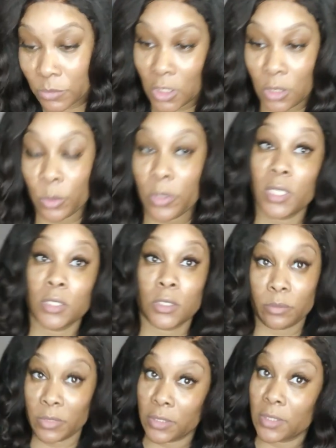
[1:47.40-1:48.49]
January, and I should
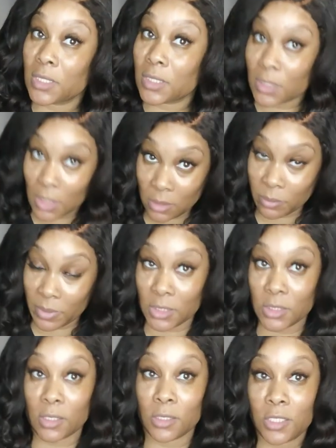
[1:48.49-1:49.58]
have been on the second
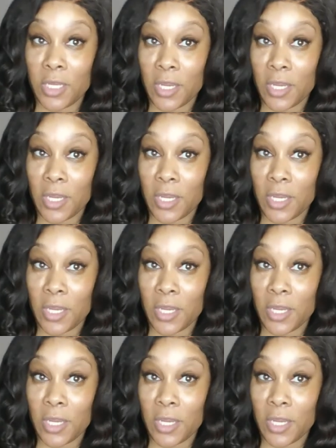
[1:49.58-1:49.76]
paycheck of